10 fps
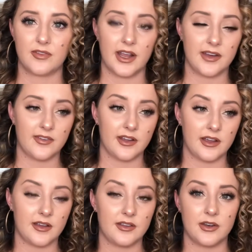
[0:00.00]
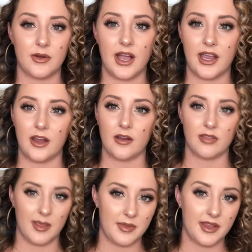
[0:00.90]
kind of a, you know, higher
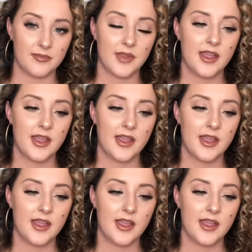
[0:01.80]
limit,